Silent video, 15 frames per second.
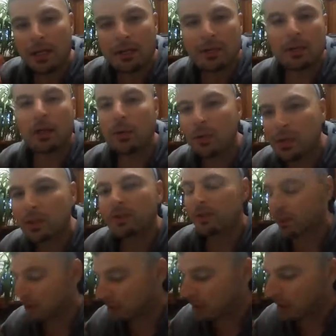it's no
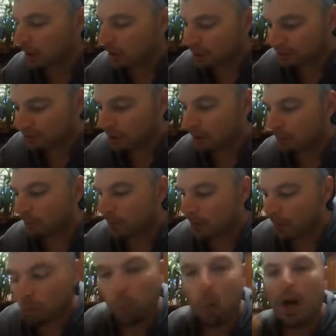different from
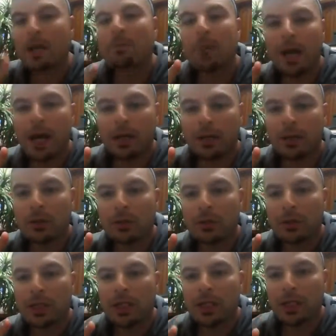1 particle